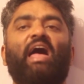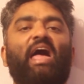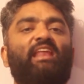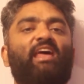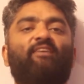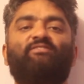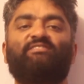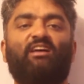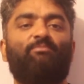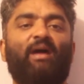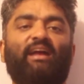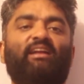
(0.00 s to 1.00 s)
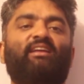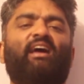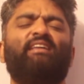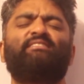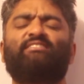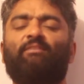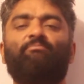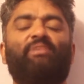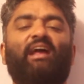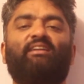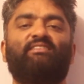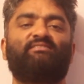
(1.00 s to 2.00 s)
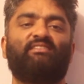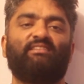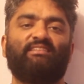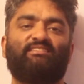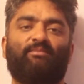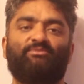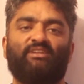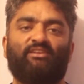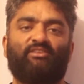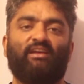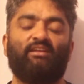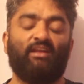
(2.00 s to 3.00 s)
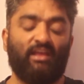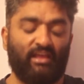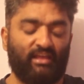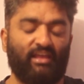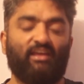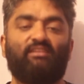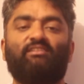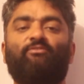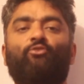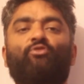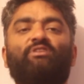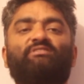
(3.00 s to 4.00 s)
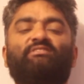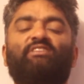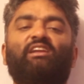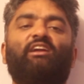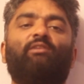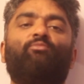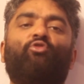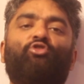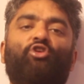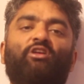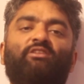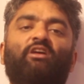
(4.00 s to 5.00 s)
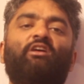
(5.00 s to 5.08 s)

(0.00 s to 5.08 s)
and have some idea and some practice in the subject, right? Here the focus is a little more on